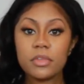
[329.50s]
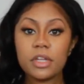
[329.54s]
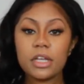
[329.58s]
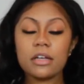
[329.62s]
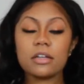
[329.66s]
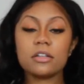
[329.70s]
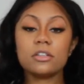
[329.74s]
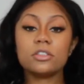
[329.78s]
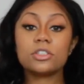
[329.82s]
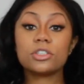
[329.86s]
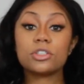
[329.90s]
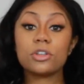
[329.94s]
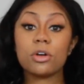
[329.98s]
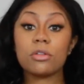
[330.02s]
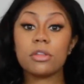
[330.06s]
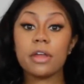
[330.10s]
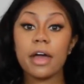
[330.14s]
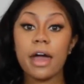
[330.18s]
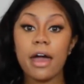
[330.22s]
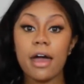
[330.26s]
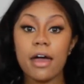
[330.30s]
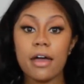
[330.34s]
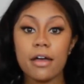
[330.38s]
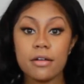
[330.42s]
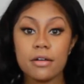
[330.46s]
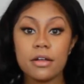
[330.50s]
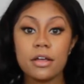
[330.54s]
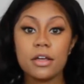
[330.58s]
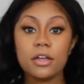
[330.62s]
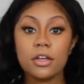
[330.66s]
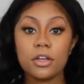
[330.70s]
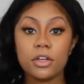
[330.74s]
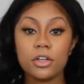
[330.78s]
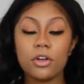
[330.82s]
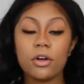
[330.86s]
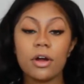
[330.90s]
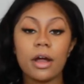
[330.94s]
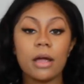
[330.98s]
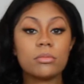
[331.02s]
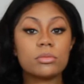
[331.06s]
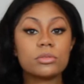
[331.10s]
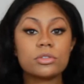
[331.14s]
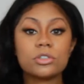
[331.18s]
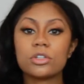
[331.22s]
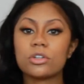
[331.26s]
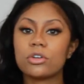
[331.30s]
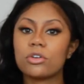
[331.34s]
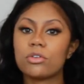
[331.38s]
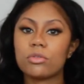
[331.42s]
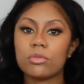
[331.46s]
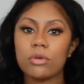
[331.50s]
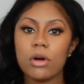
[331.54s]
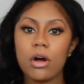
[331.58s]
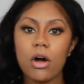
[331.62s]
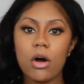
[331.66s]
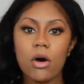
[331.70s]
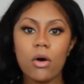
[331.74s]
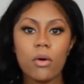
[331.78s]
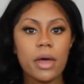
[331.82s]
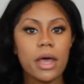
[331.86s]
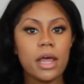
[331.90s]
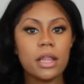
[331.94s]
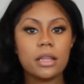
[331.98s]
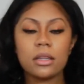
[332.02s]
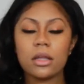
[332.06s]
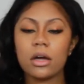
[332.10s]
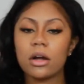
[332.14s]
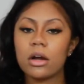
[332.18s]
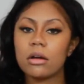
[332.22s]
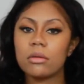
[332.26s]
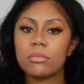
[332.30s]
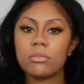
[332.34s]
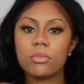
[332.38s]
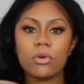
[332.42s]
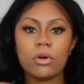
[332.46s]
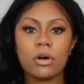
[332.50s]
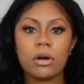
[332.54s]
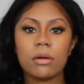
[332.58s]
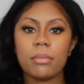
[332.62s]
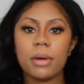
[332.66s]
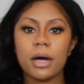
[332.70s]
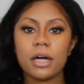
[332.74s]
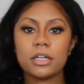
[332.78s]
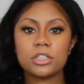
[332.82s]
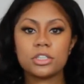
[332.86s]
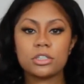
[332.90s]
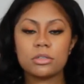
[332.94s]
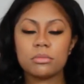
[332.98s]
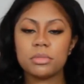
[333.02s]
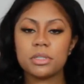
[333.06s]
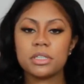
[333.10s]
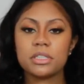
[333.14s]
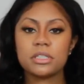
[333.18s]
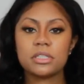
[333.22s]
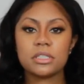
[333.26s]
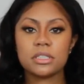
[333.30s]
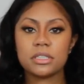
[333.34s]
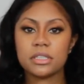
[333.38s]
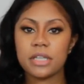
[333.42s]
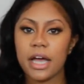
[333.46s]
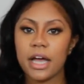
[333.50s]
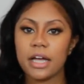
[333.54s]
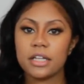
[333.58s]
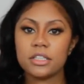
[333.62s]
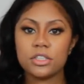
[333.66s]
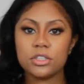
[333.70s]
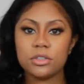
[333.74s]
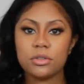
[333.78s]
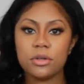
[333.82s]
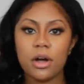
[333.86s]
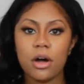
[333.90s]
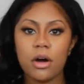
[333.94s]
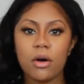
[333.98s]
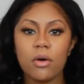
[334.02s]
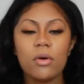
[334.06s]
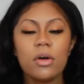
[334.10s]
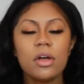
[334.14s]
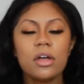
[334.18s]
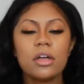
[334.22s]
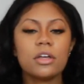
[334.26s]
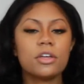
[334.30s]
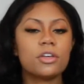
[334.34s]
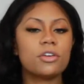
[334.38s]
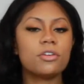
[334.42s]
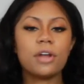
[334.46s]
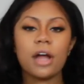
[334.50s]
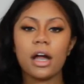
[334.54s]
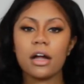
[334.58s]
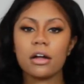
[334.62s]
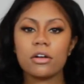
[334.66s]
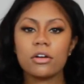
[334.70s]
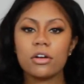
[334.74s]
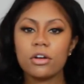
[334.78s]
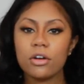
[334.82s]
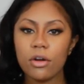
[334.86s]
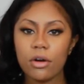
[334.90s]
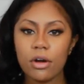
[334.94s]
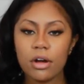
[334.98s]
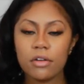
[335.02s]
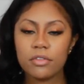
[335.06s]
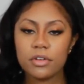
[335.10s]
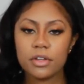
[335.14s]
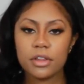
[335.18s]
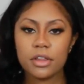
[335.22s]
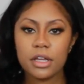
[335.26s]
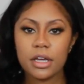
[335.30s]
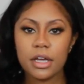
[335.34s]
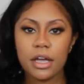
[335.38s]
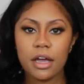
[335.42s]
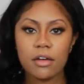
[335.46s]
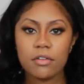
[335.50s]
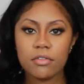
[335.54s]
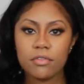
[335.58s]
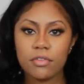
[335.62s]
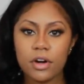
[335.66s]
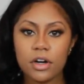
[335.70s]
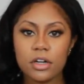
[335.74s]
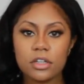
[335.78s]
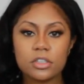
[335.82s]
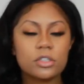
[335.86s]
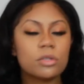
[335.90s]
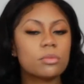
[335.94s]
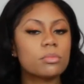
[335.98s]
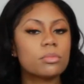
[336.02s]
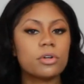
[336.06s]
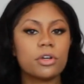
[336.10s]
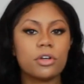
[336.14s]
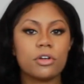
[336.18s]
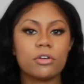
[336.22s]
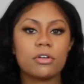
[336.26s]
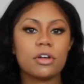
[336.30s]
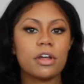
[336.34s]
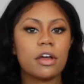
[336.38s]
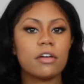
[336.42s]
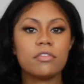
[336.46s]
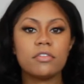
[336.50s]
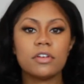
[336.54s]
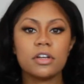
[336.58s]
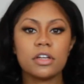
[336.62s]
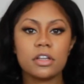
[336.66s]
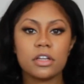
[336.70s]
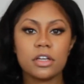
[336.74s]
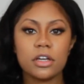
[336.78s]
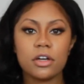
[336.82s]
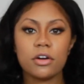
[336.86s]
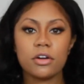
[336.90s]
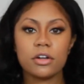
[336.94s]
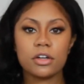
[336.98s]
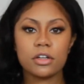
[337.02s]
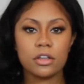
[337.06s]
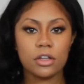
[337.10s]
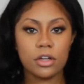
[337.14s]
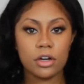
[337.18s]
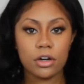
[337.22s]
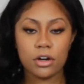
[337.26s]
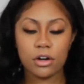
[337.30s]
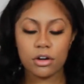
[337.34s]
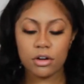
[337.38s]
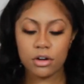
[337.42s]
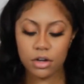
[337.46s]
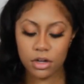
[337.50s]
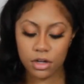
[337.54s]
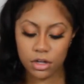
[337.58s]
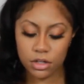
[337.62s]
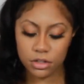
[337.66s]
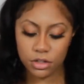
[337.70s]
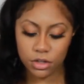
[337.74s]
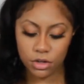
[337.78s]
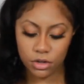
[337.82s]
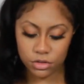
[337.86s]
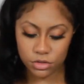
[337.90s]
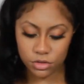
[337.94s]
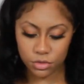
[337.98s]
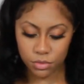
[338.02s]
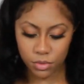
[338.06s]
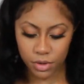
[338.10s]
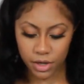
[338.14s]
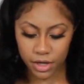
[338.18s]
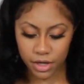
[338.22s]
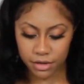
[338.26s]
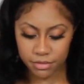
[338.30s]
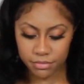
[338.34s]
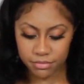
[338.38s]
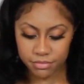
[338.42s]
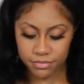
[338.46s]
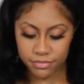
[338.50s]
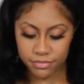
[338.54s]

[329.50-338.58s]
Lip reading: so that you're able to grow and learn more about your business as you go. You're not going to know everything at first, but you're definitely going to learn along the way.